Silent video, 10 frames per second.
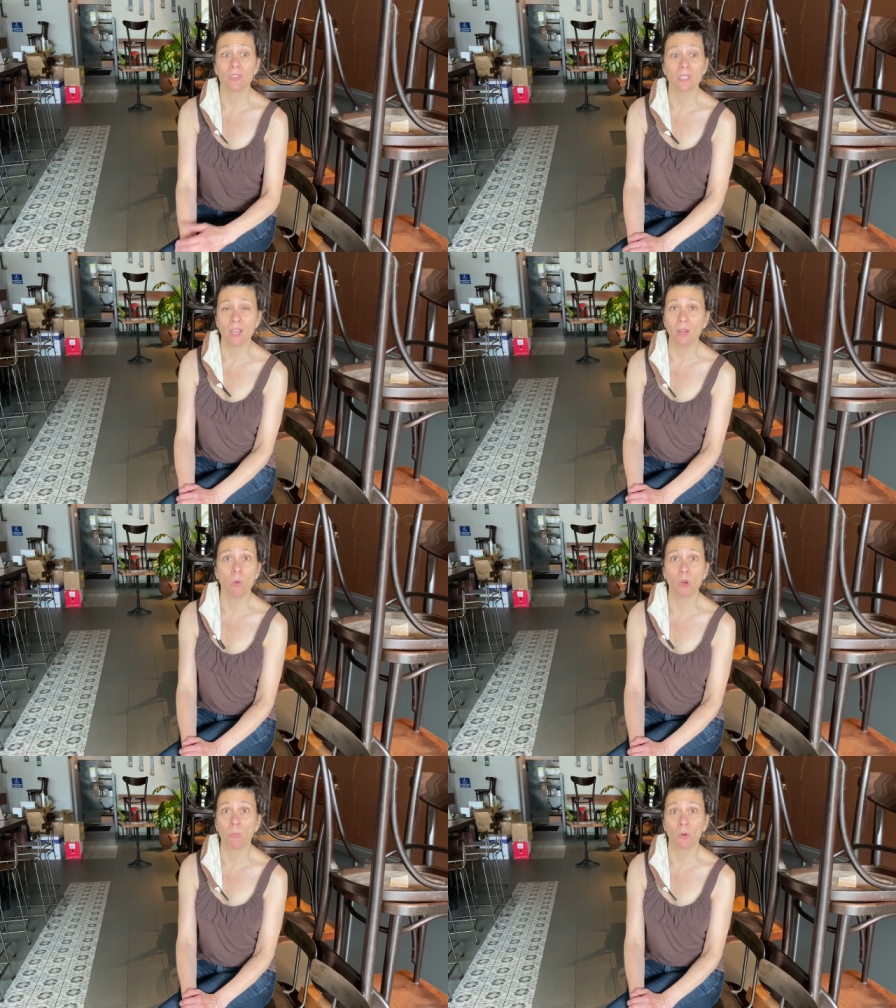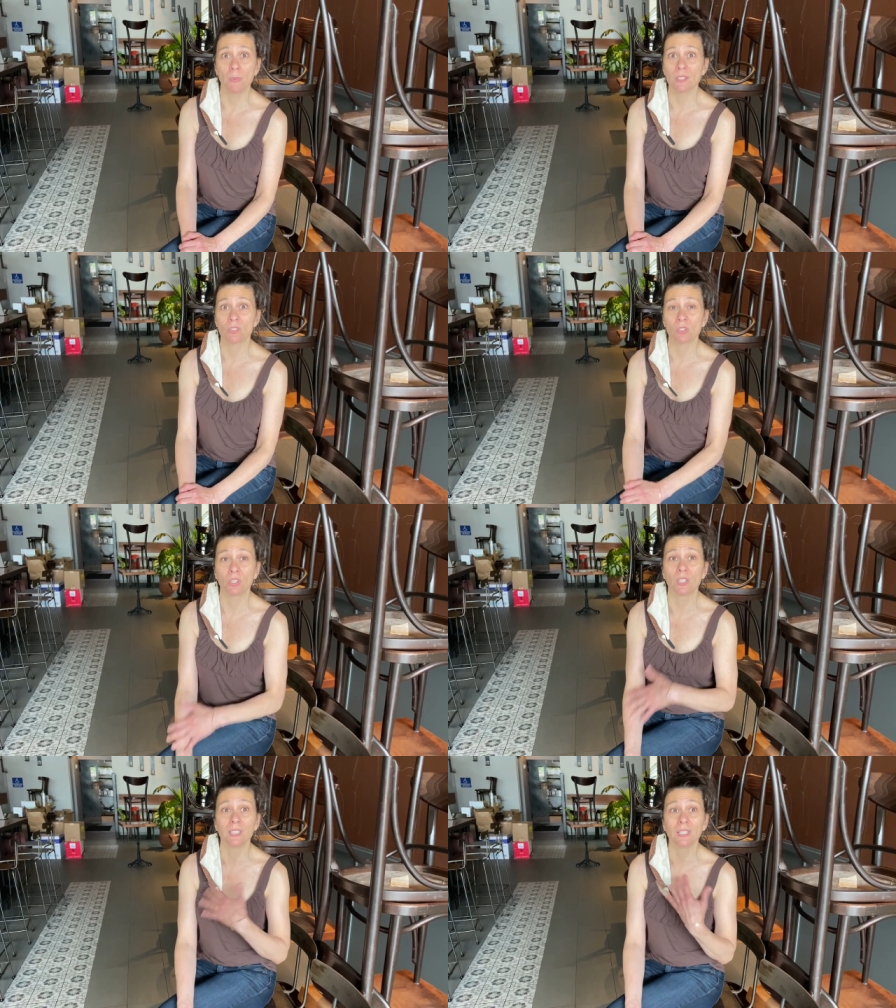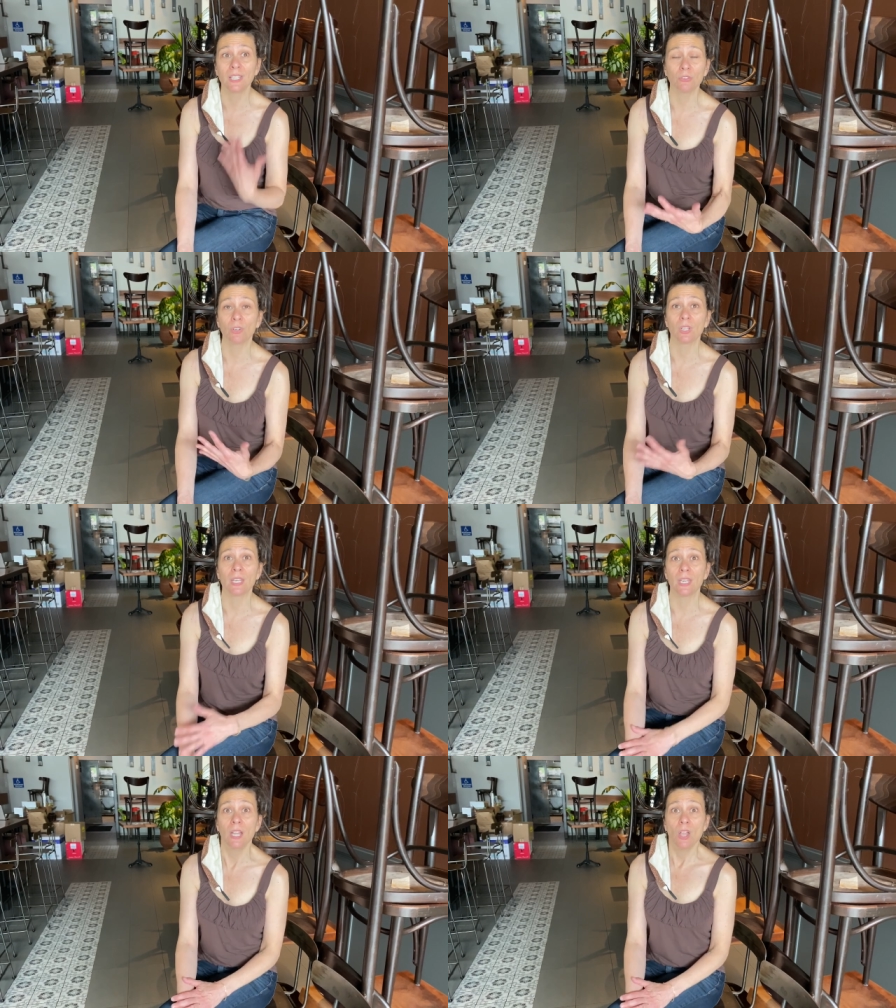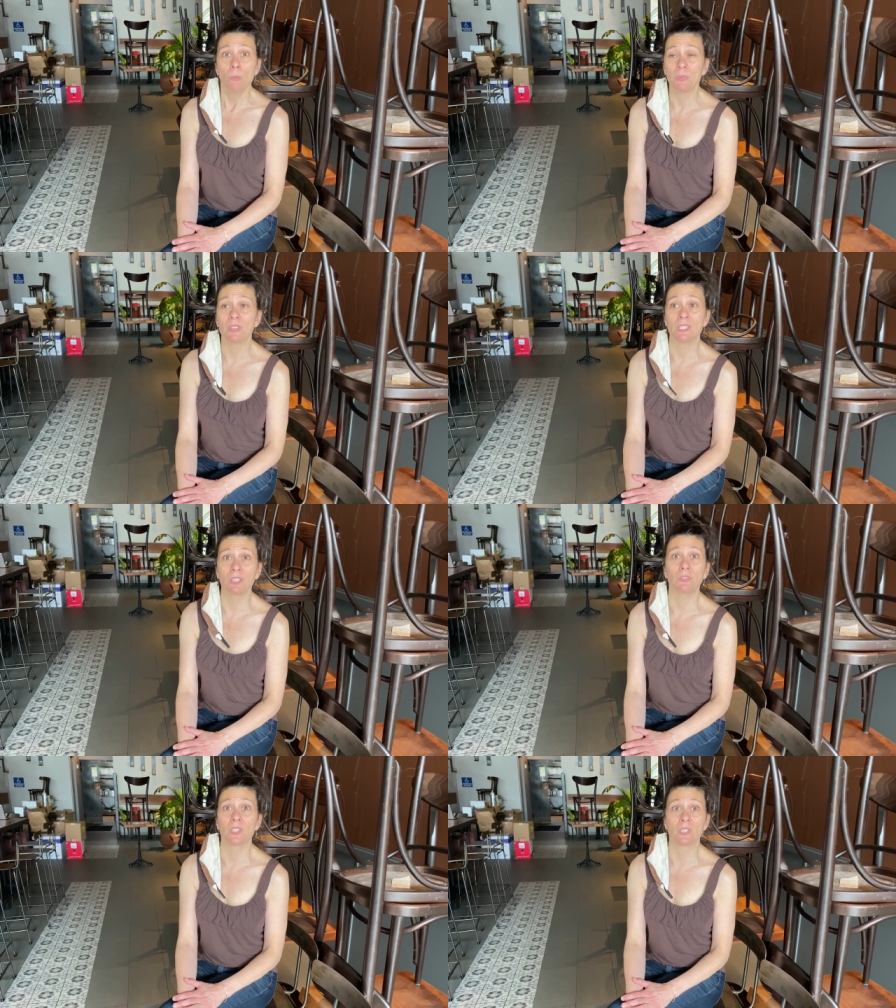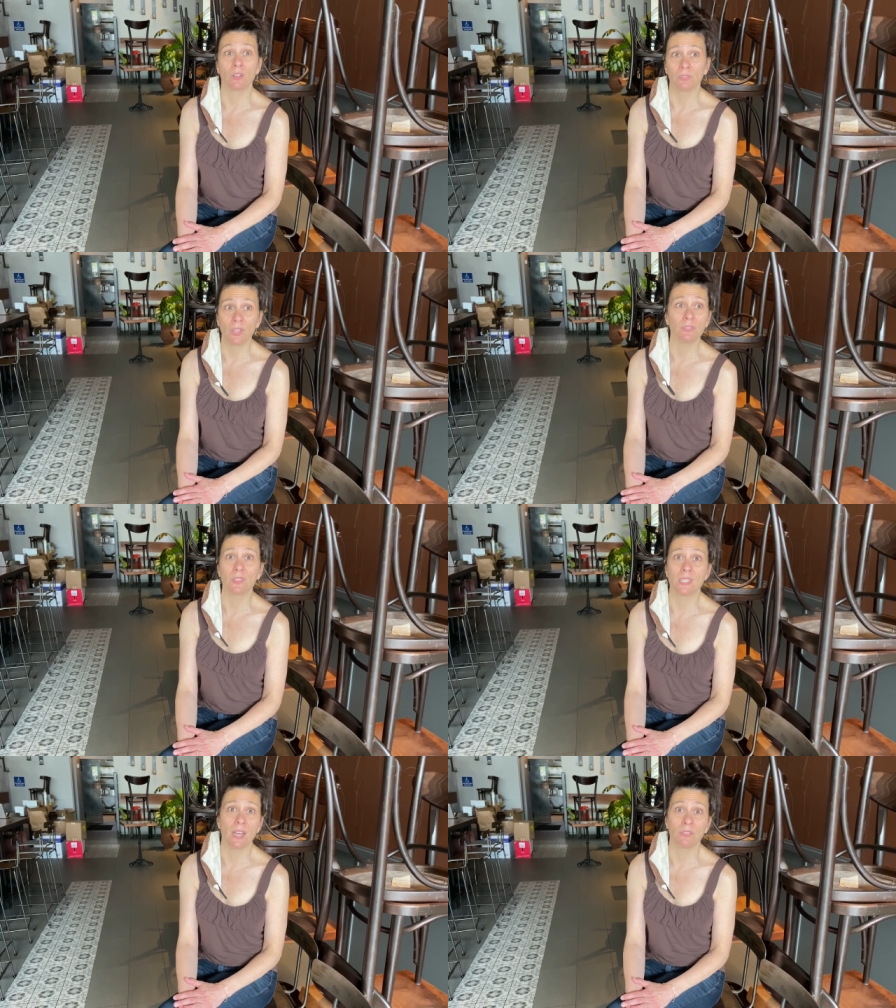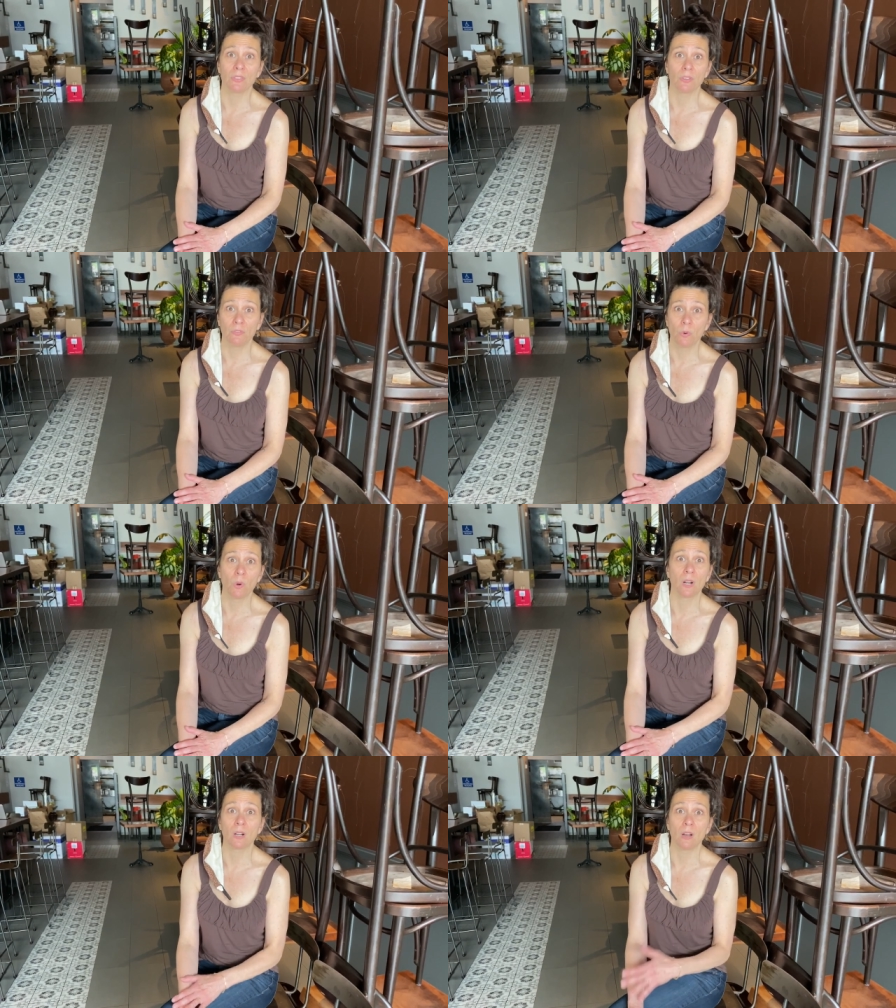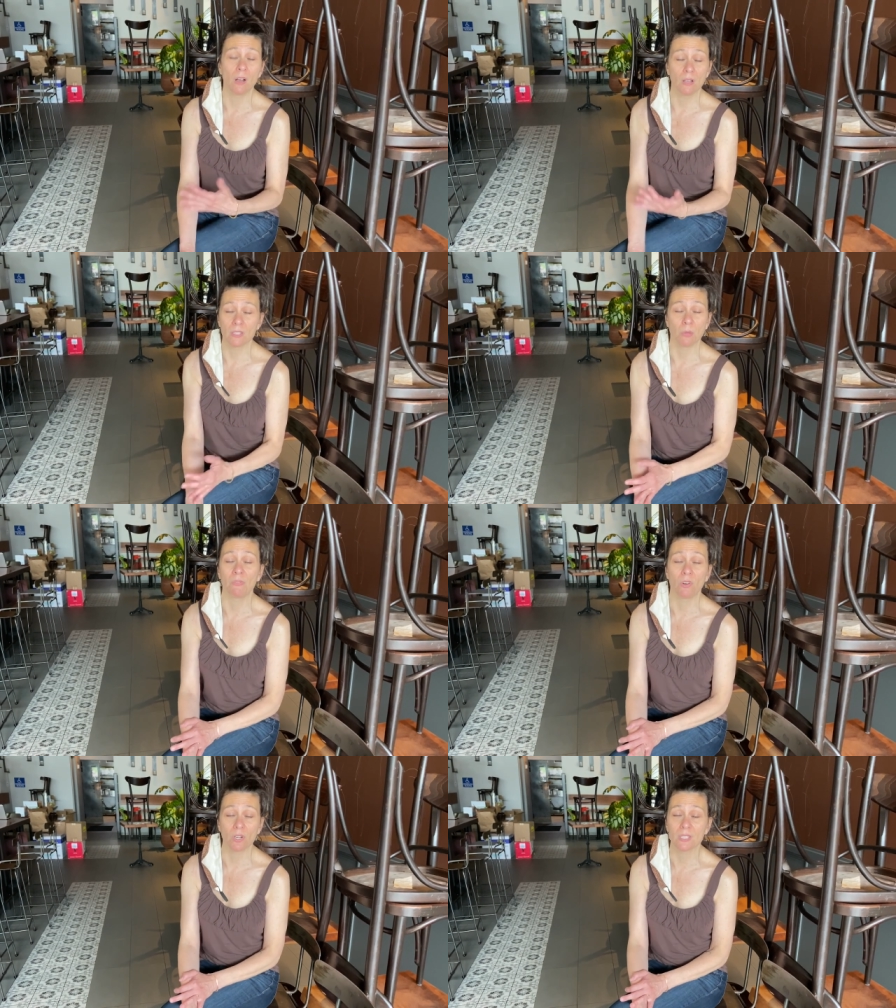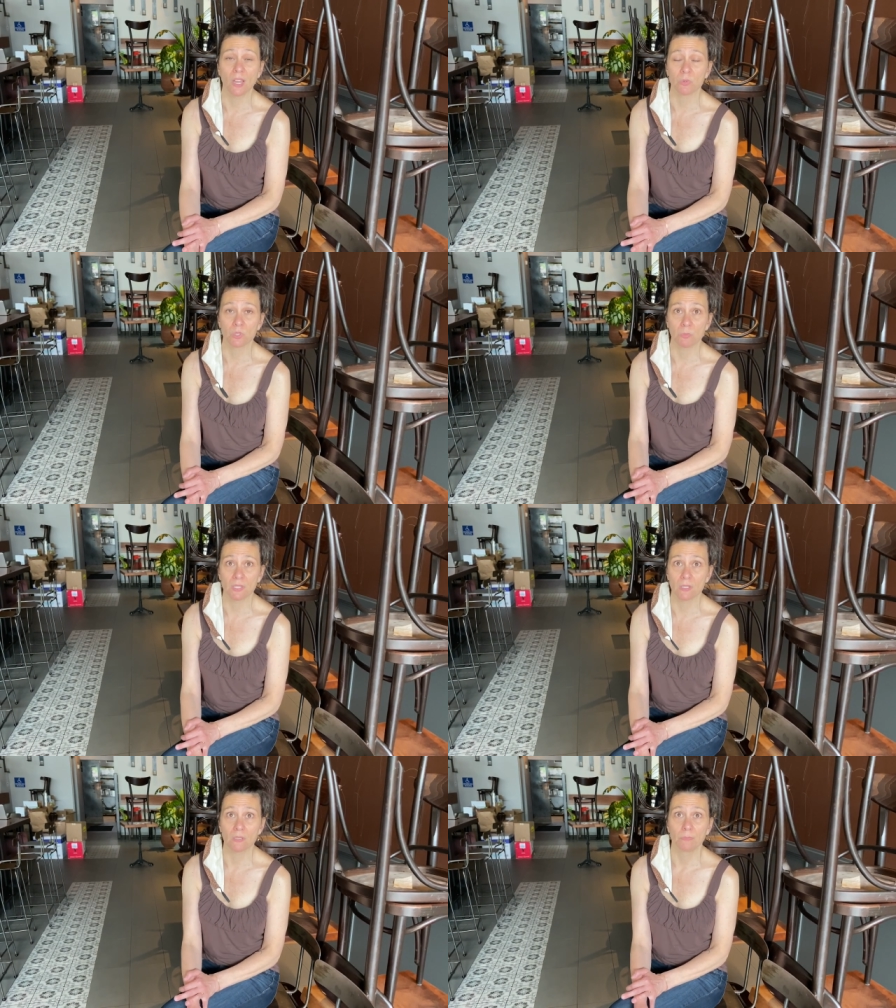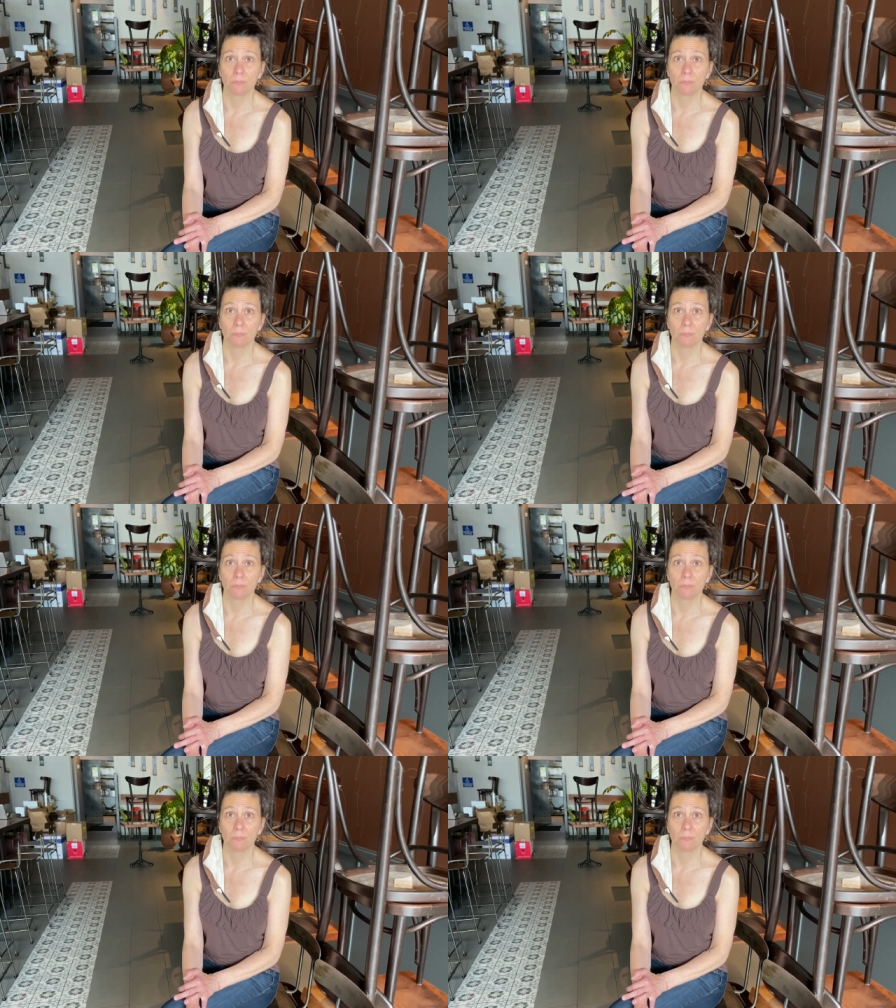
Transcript: The sidewalk permits could literally be the difference of life and death for some of our establishments.